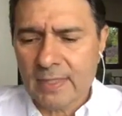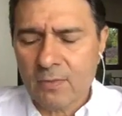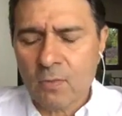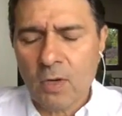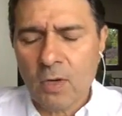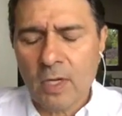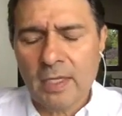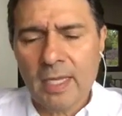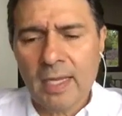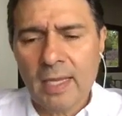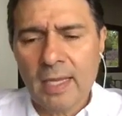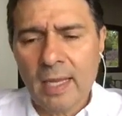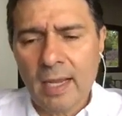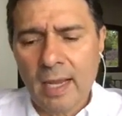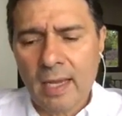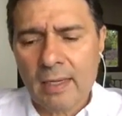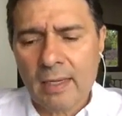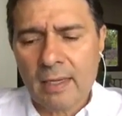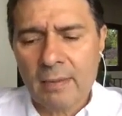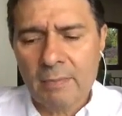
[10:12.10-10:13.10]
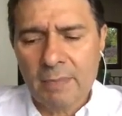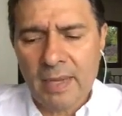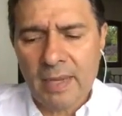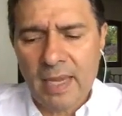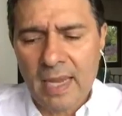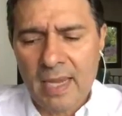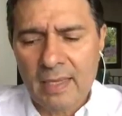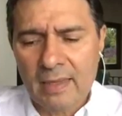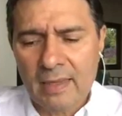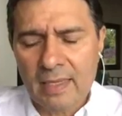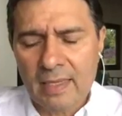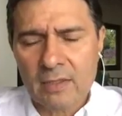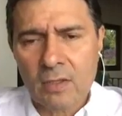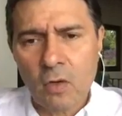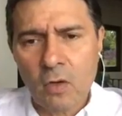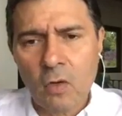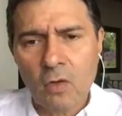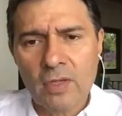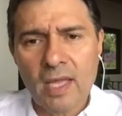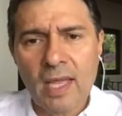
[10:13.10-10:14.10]
running a campaign that's
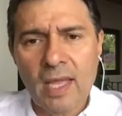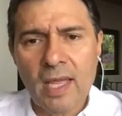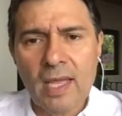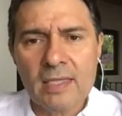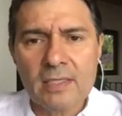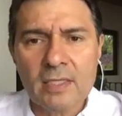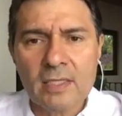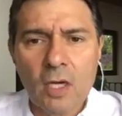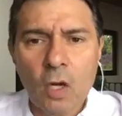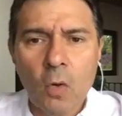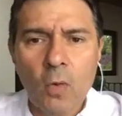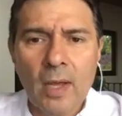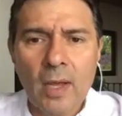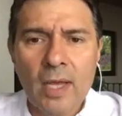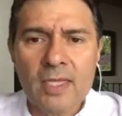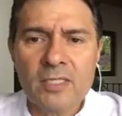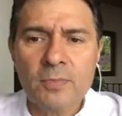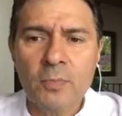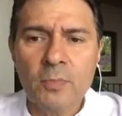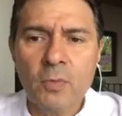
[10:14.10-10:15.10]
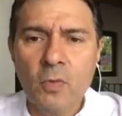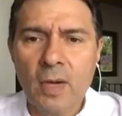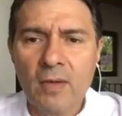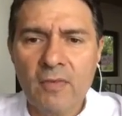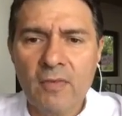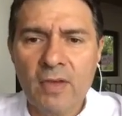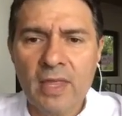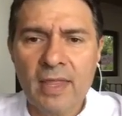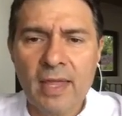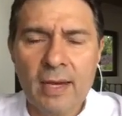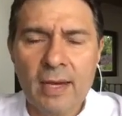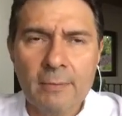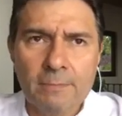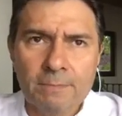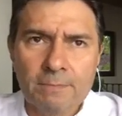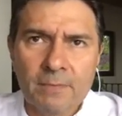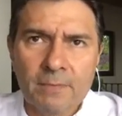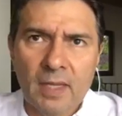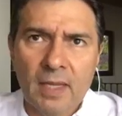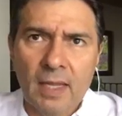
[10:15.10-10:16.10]
called SOS Pura Vida,
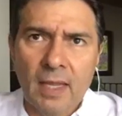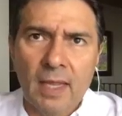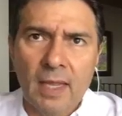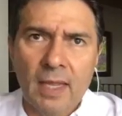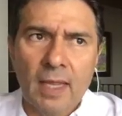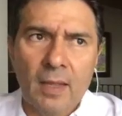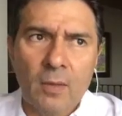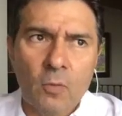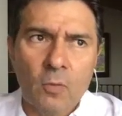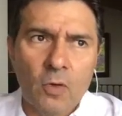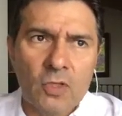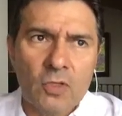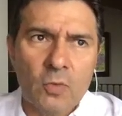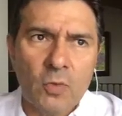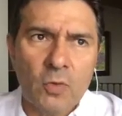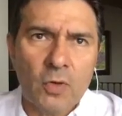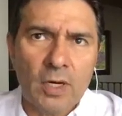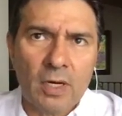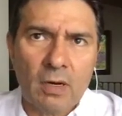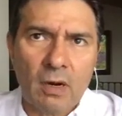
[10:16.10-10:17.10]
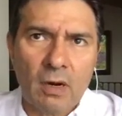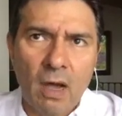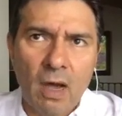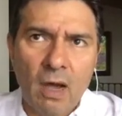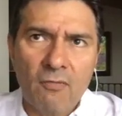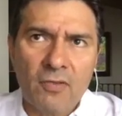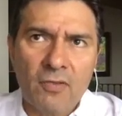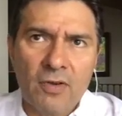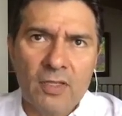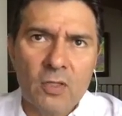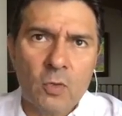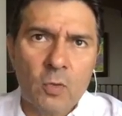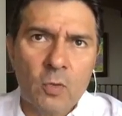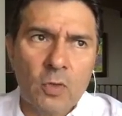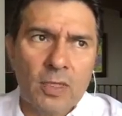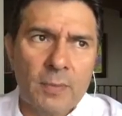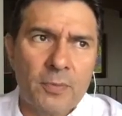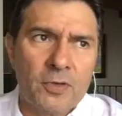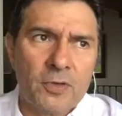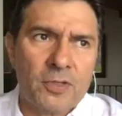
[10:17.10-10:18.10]
in which we are offering
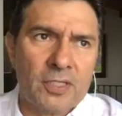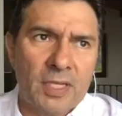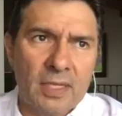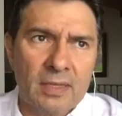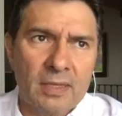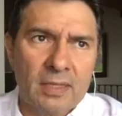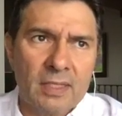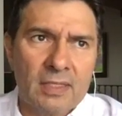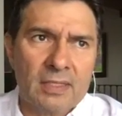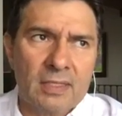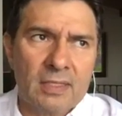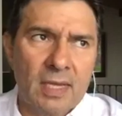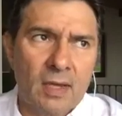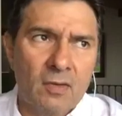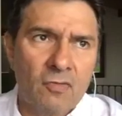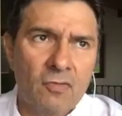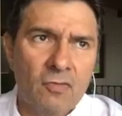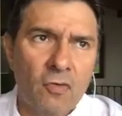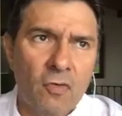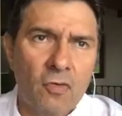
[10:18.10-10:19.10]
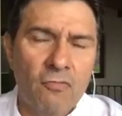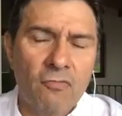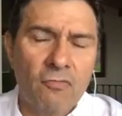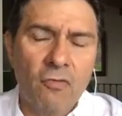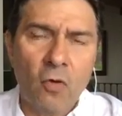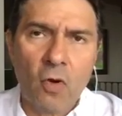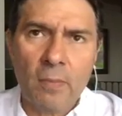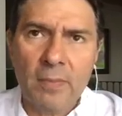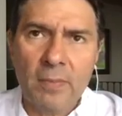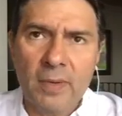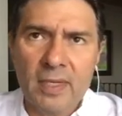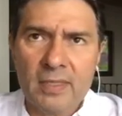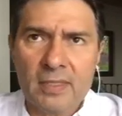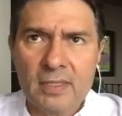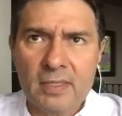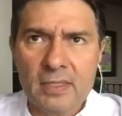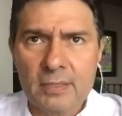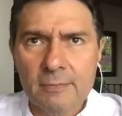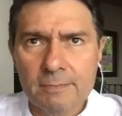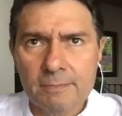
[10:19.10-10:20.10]
20% discount for 4
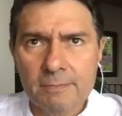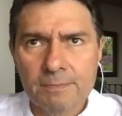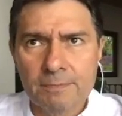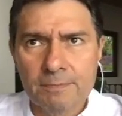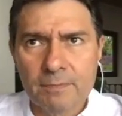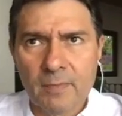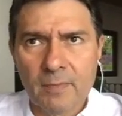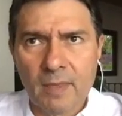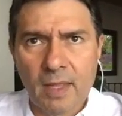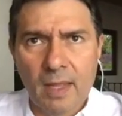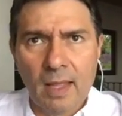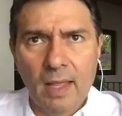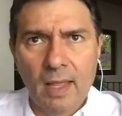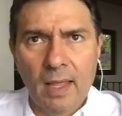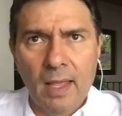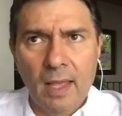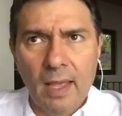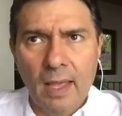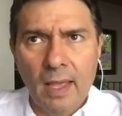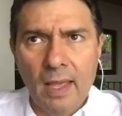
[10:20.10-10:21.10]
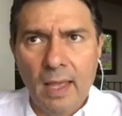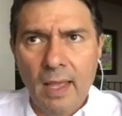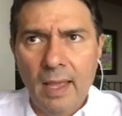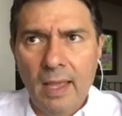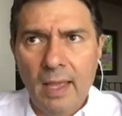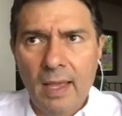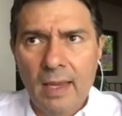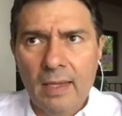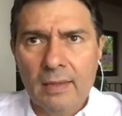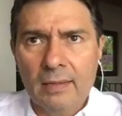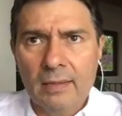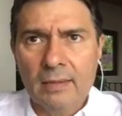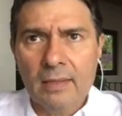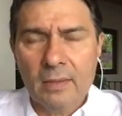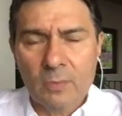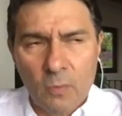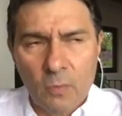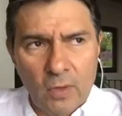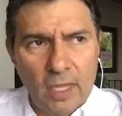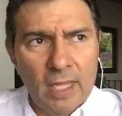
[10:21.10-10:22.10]
months. And
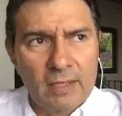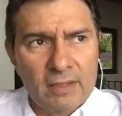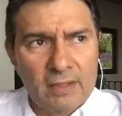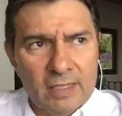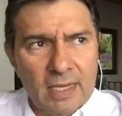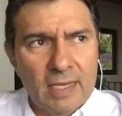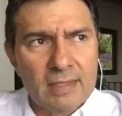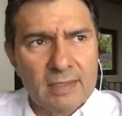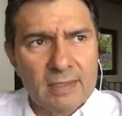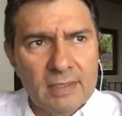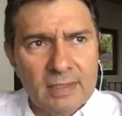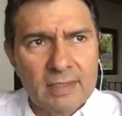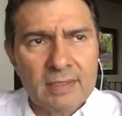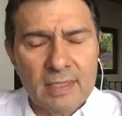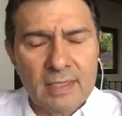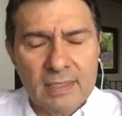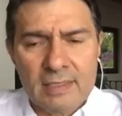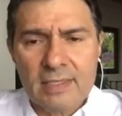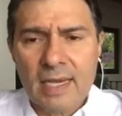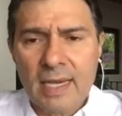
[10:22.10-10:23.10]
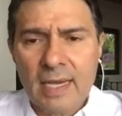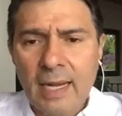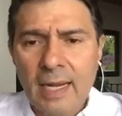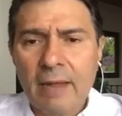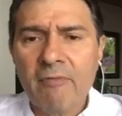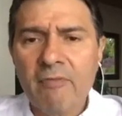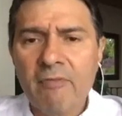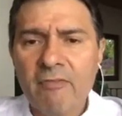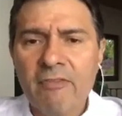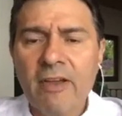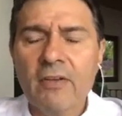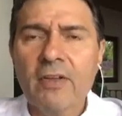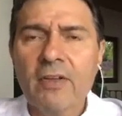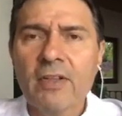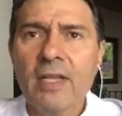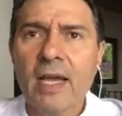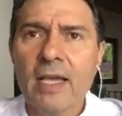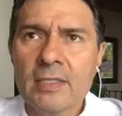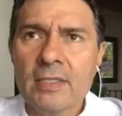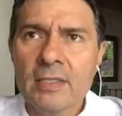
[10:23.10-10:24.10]
it's had a very
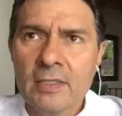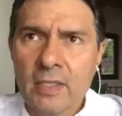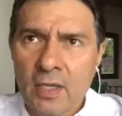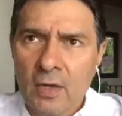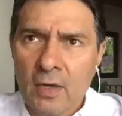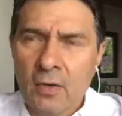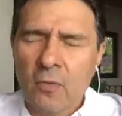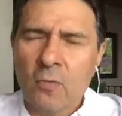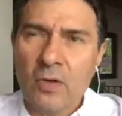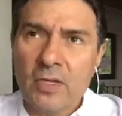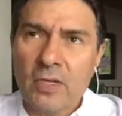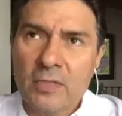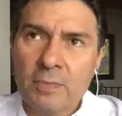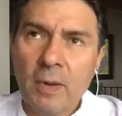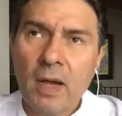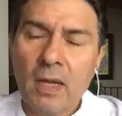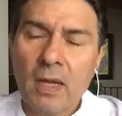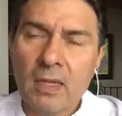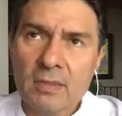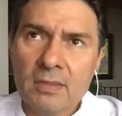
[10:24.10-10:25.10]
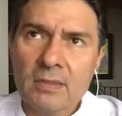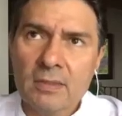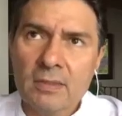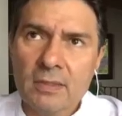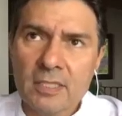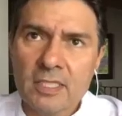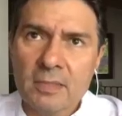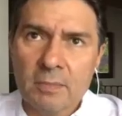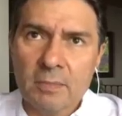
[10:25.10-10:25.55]
nice response,